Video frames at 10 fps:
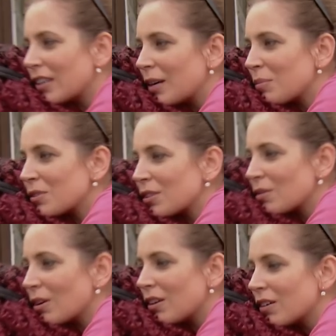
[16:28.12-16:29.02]
an
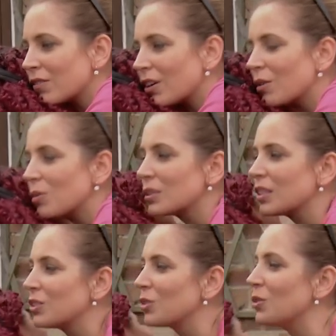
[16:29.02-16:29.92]
absolute heart of gold
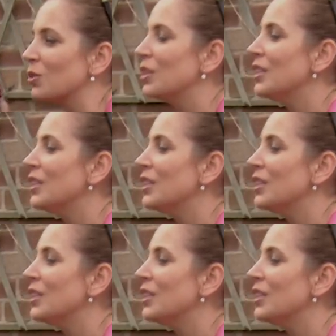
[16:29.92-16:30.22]
and you're